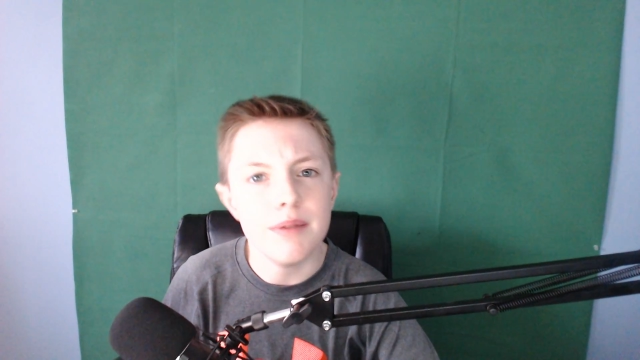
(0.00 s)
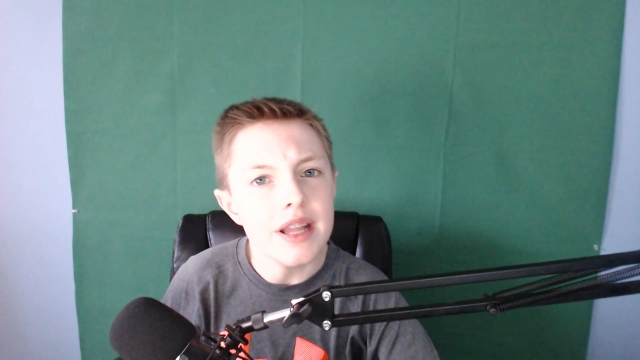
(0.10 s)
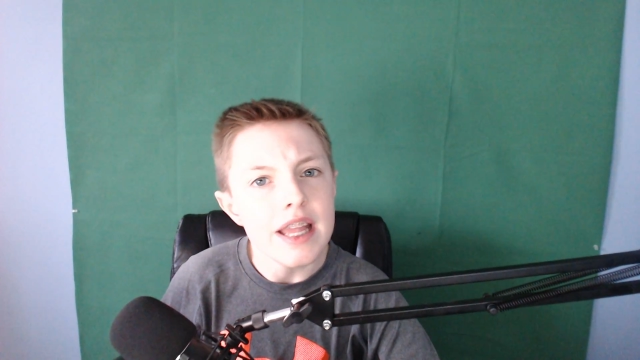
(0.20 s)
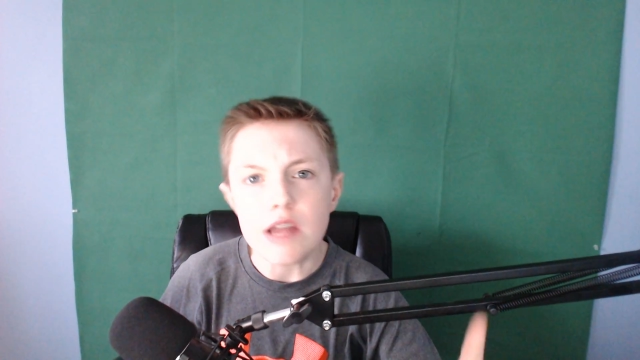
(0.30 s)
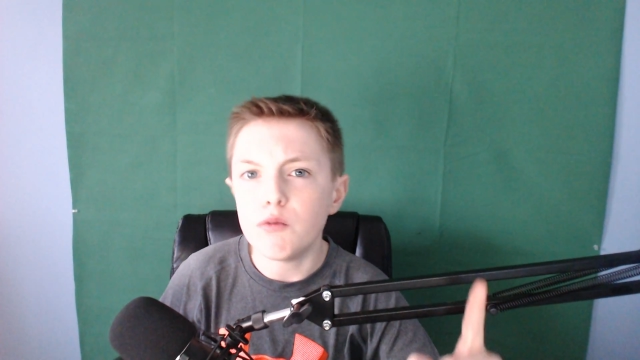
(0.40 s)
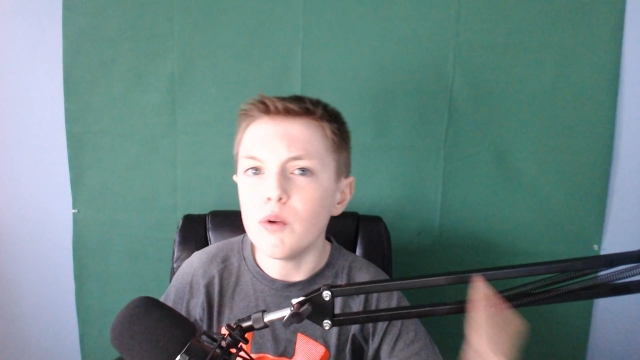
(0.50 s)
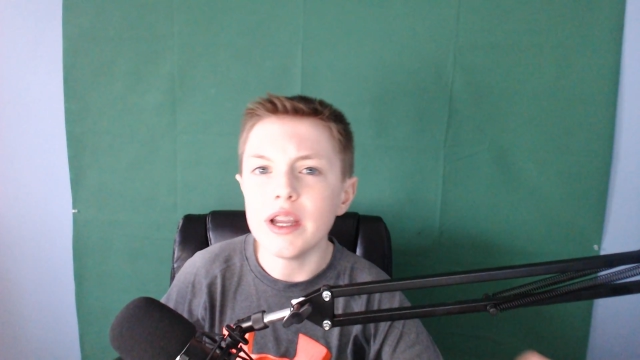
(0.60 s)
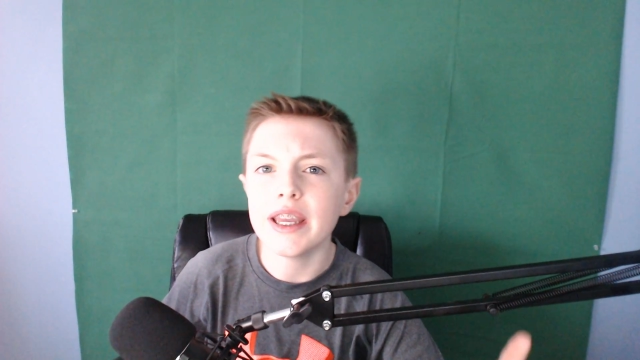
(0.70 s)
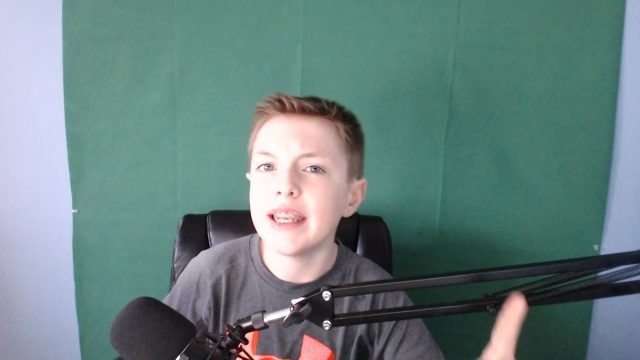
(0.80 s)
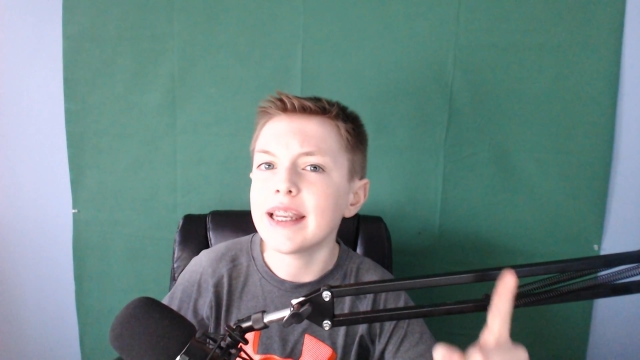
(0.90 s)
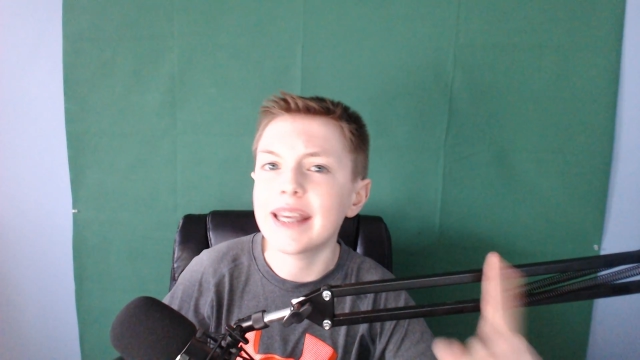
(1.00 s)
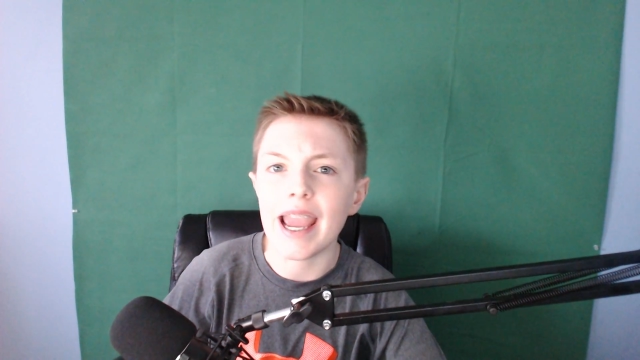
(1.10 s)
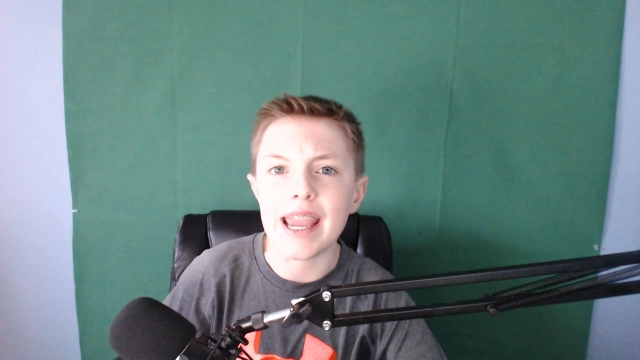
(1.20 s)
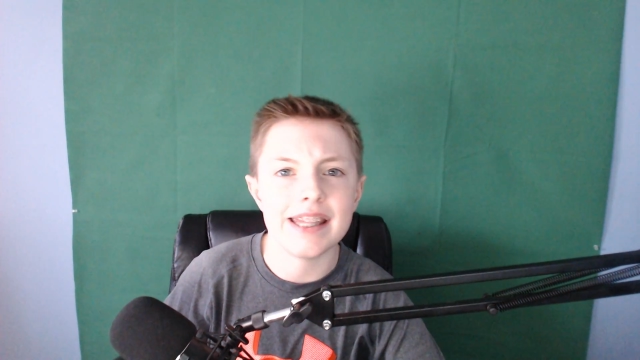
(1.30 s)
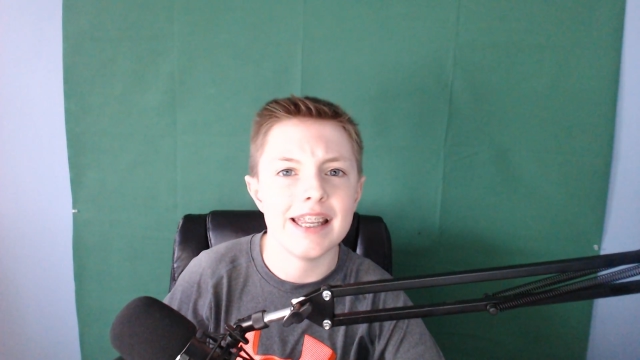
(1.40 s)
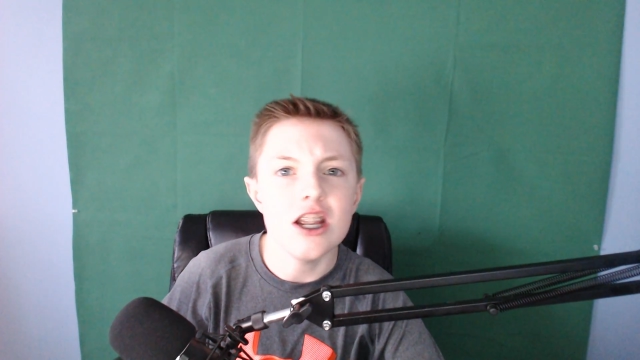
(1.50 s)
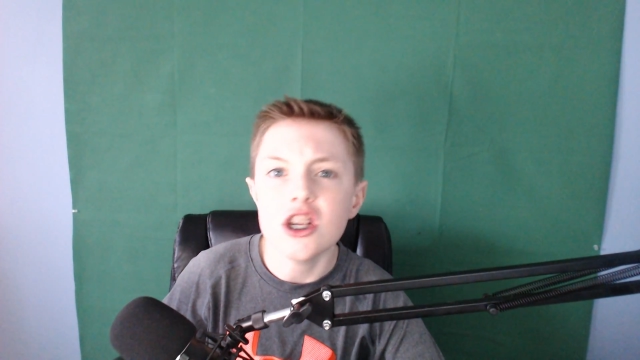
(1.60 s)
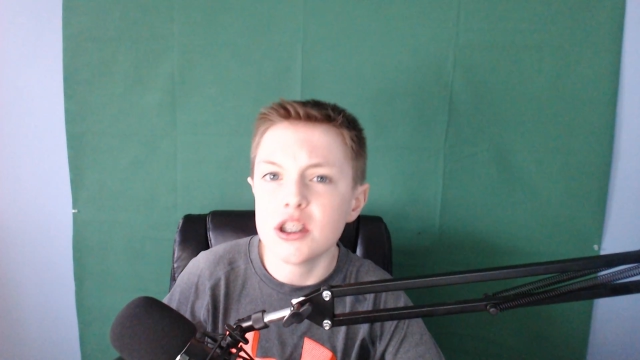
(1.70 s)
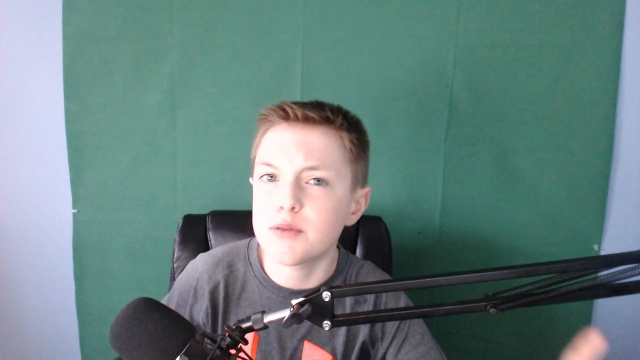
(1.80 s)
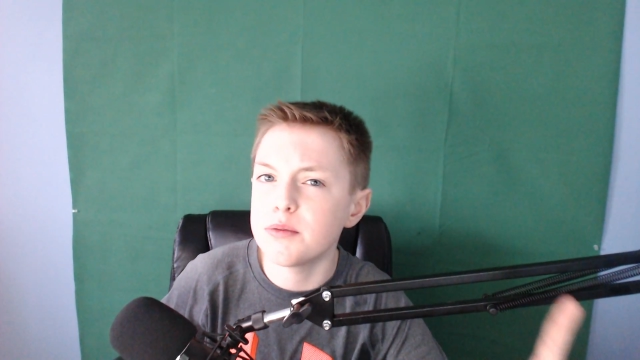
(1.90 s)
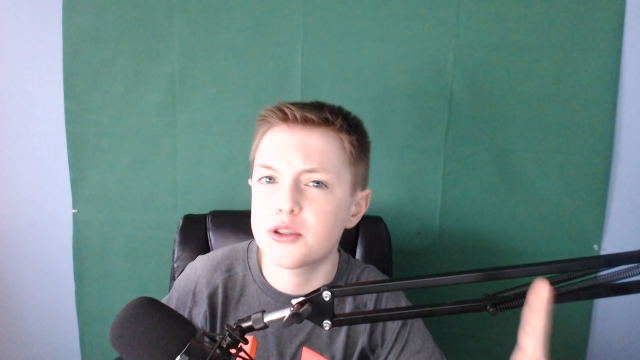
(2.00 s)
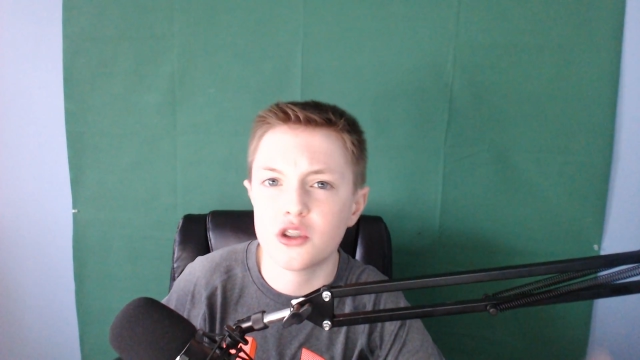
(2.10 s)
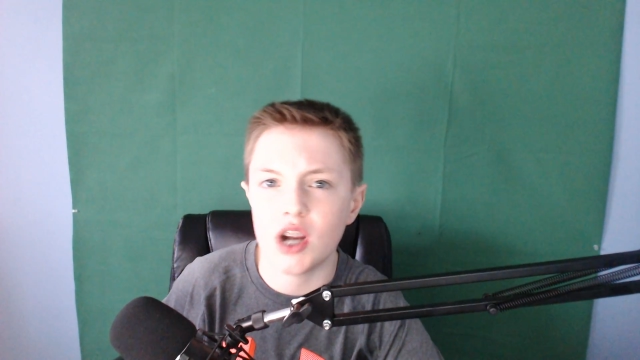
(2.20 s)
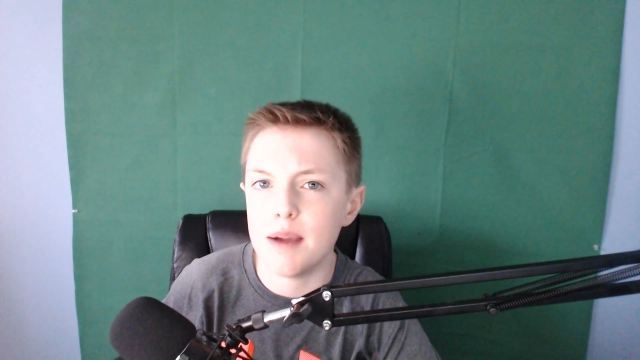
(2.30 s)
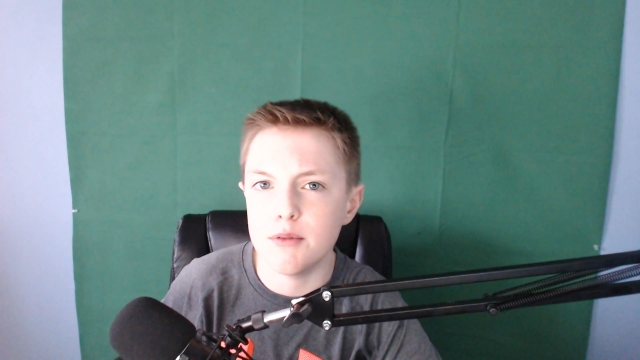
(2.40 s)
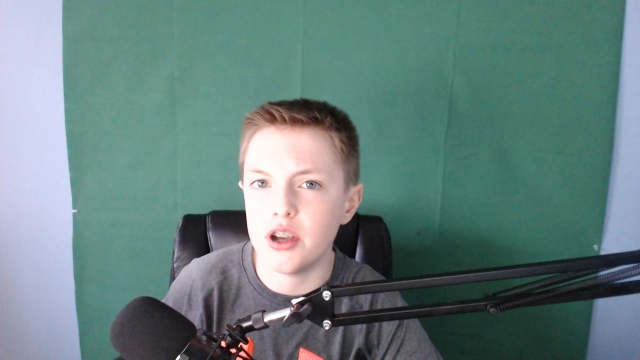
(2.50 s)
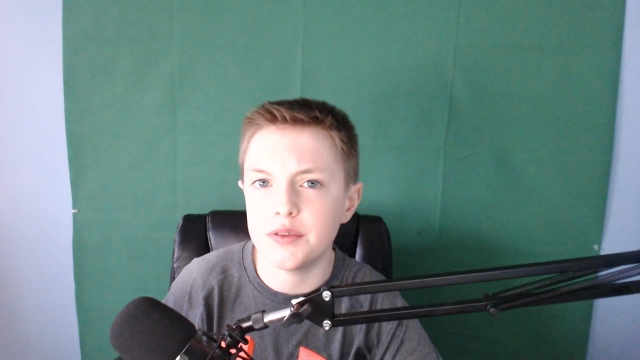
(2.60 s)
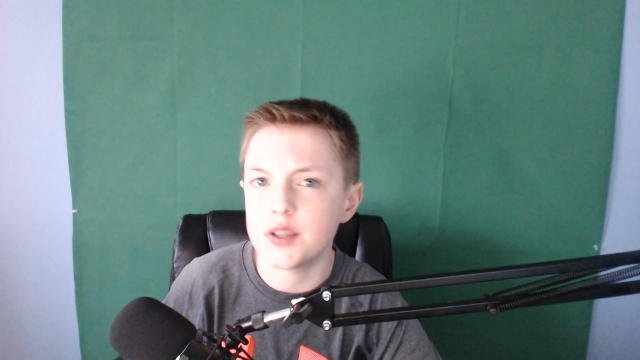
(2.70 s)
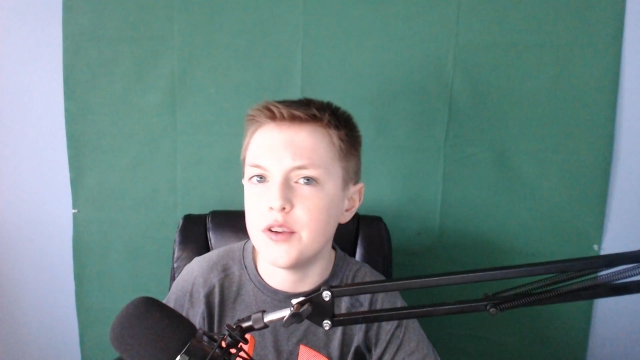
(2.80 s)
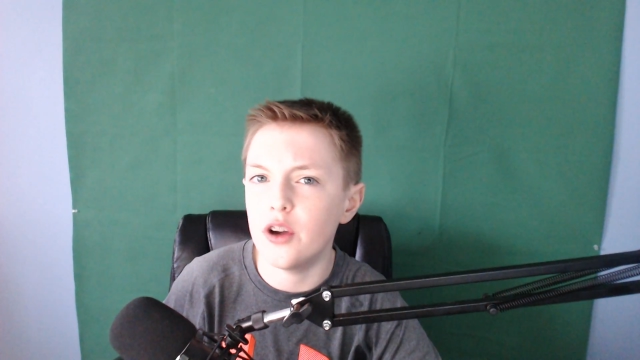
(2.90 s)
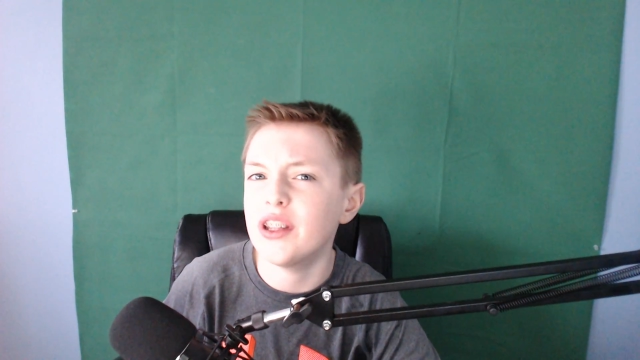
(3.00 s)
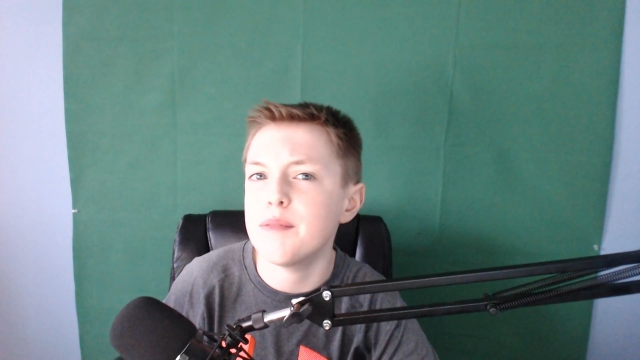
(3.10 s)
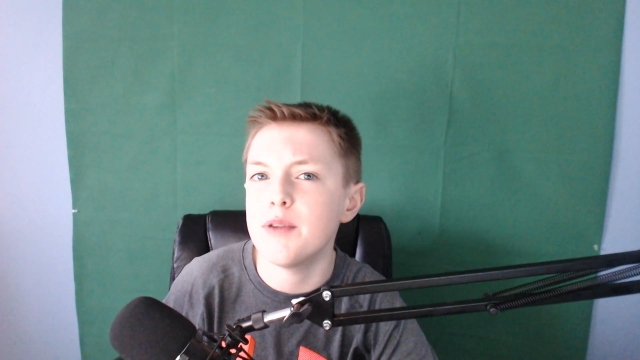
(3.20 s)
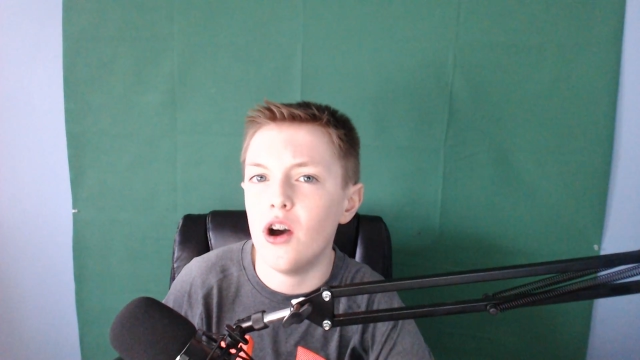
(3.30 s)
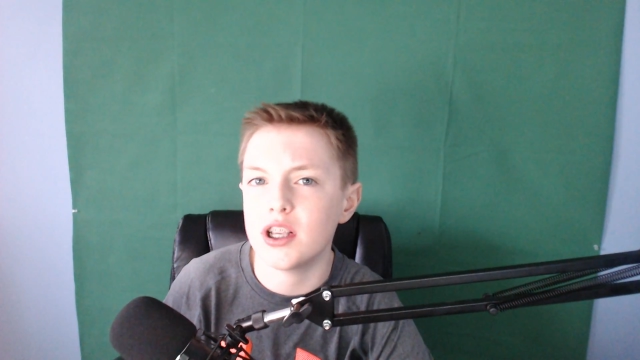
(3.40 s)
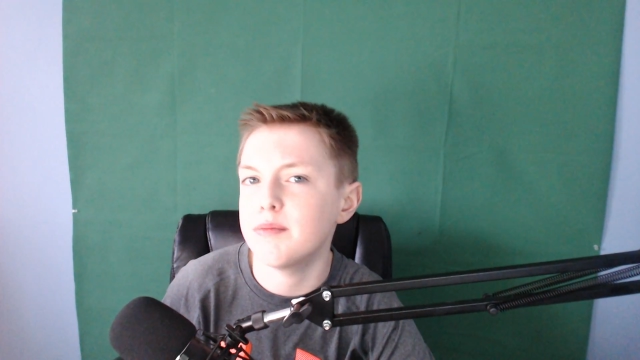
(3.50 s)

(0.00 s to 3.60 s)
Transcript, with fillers: if we can gain some subscribers off this video, that'd be awesome.